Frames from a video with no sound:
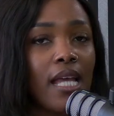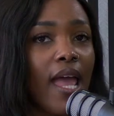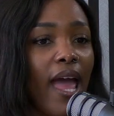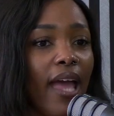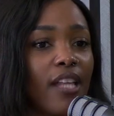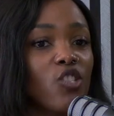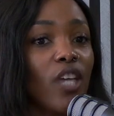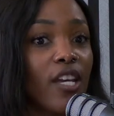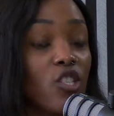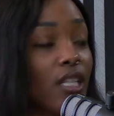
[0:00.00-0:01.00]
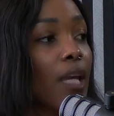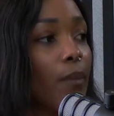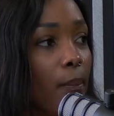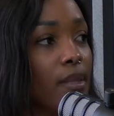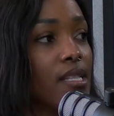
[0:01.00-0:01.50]
And she actually came up
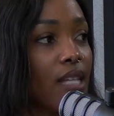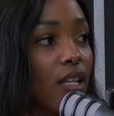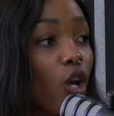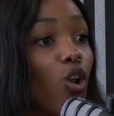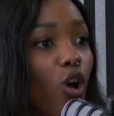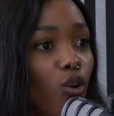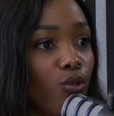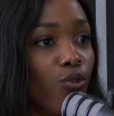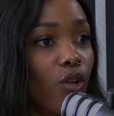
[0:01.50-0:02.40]
and said a lot of